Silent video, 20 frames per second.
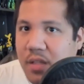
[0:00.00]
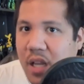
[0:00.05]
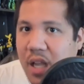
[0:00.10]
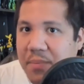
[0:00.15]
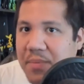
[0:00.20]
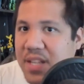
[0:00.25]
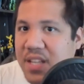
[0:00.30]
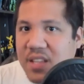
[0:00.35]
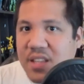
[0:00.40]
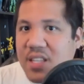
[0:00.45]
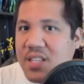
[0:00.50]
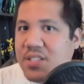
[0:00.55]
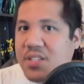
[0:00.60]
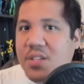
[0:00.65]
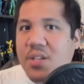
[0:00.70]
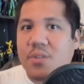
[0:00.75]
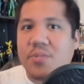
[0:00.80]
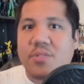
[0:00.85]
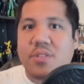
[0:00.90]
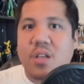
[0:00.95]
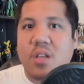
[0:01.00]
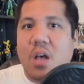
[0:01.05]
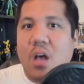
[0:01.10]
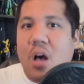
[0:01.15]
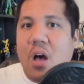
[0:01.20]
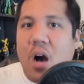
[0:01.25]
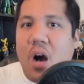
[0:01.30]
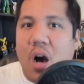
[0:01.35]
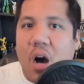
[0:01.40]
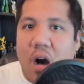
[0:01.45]
I mean, the list goes
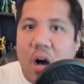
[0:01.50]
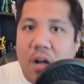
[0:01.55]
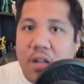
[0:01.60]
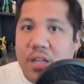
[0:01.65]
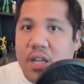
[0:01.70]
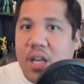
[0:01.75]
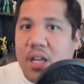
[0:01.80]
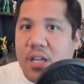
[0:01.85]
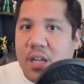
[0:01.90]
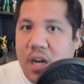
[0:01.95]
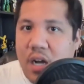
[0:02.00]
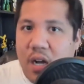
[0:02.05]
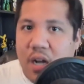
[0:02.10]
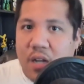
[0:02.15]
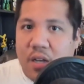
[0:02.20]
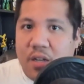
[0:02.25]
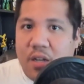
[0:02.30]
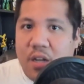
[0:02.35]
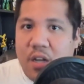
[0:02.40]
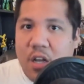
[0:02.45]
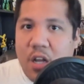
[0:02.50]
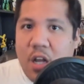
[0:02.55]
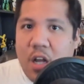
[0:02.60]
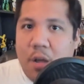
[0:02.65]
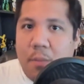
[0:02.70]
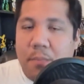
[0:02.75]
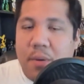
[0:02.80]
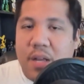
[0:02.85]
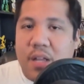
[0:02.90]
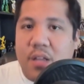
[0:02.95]
on and on,
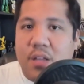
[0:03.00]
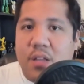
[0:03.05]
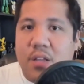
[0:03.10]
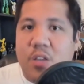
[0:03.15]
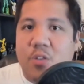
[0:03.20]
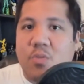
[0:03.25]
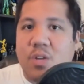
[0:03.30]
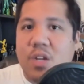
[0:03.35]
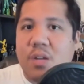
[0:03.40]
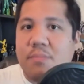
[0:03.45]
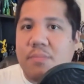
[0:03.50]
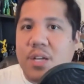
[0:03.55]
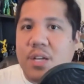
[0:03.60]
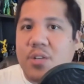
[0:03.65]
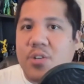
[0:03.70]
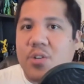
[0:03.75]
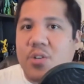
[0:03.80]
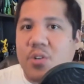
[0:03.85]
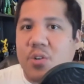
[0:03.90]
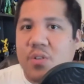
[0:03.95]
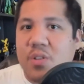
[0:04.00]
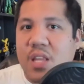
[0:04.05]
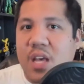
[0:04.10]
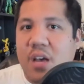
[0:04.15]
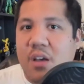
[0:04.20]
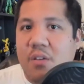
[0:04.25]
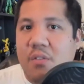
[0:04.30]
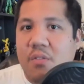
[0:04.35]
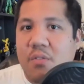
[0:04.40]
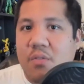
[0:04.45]
but you want to make sure
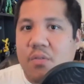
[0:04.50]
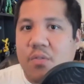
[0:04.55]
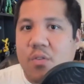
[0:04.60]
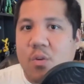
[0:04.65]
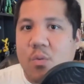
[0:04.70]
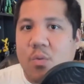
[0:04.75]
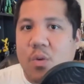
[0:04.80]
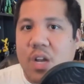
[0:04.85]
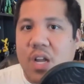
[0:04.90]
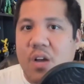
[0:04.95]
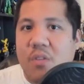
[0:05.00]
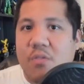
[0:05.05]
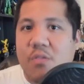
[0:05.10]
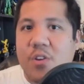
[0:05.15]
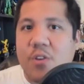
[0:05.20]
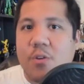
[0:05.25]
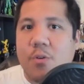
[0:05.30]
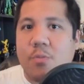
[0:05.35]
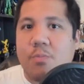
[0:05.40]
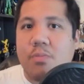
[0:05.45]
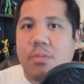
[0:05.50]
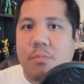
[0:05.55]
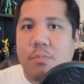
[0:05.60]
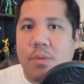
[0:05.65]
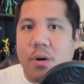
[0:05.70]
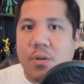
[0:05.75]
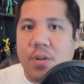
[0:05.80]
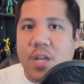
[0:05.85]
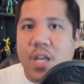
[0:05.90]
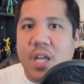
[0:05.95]
that for whatever you're
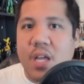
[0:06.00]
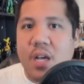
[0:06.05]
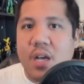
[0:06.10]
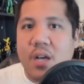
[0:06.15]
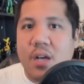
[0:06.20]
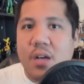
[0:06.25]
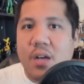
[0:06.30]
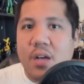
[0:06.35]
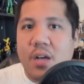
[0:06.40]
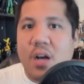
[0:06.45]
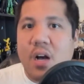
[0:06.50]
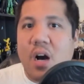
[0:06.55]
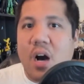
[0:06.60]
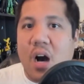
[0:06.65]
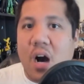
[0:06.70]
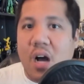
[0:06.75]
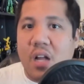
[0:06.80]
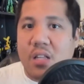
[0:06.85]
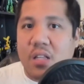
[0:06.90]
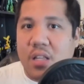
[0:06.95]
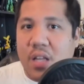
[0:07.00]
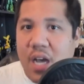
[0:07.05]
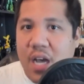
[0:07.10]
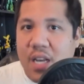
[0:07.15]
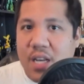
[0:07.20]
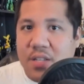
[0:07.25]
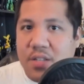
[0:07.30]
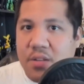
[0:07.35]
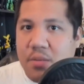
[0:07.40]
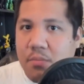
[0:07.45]
promoting
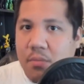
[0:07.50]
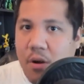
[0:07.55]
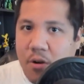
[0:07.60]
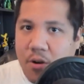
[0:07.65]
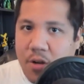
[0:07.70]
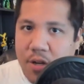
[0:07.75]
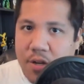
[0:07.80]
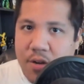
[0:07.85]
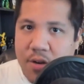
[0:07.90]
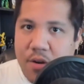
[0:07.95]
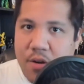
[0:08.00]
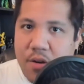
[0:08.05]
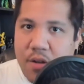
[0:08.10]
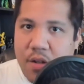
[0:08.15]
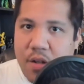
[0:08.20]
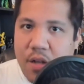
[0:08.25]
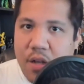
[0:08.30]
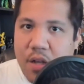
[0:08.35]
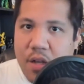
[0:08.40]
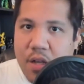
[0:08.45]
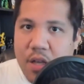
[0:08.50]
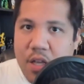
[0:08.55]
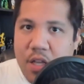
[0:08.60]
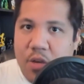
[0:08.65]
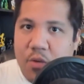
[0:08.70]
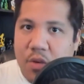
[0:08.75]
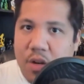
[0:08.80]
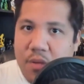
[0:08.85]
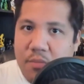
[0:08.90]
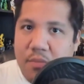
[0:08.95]
online as a marketer,
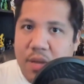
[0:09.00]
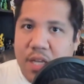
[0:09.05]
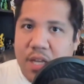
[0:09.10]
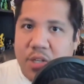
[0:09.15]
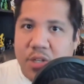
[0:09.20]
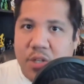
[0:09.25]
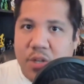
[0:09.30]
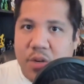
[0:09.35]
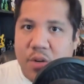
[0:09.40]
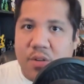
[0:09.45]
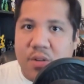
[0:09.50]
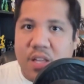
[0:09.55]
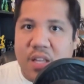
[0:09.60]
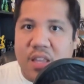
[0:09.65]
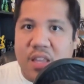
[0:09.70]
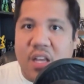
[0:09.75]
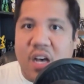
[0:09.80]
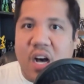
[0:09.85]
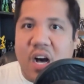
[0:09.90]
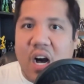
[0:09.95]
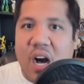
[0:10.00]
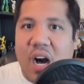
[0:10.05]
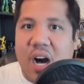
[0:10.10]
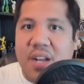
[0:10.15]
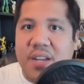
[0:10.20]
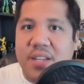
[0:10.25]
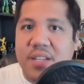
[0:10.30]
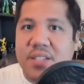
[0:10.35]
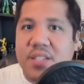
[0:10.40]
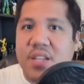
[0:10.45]
you want to make sure that the
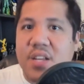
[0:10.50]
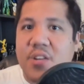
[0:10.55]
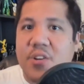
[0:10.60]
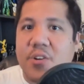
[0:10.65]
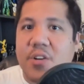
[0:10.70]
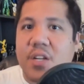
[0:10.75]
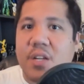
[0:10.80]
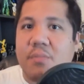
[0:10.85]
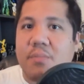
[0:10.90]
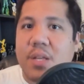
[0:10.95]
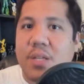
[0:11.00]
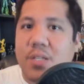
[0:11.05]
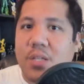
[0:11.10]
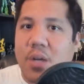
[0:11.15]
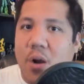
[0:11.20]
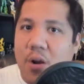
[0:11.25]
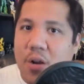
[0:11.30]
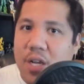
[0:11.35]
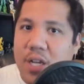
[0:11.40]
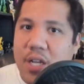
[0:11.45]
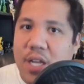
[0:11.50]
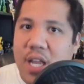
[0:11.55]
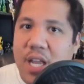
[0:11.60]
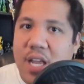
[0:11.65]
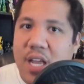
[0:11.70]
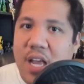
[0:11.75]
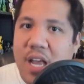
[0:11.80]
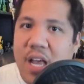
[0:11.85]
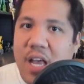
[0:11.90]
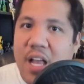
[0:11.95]
audience that you're going to be
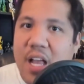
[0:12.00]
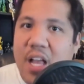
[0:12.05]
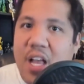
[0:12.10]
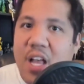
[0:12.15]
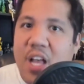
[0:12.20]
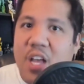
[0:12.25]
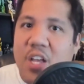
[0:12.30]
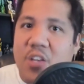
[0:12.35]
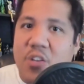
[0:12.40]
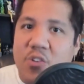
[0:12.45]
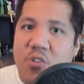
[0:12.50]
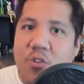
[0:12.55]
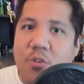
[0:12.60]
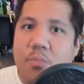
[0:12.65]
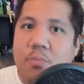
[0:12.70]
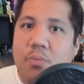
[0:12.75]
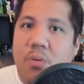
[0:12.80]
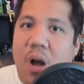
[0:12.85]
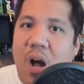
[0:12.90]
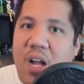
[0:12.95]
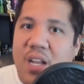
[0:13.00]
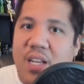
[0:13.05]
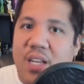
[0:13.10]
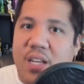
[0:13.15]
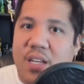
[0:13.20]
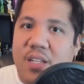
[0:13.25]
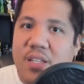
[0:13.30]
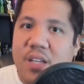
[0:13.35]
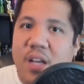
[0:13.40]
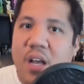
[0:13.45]
targeting, your
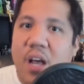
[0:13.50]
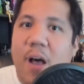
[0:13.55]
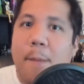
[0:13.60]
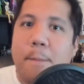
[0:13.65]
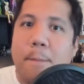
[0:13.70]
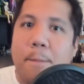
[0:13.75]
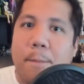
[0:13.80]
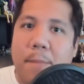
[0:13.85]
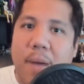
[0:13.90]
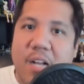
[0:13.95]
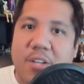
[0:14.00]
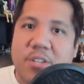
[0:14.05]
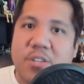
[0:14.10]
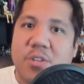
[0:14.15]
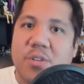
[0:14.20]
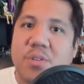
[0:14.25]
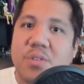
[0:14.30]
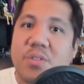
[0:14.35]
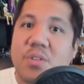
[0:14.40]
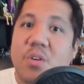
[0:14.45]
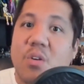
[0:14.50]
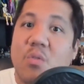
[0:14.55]
product matches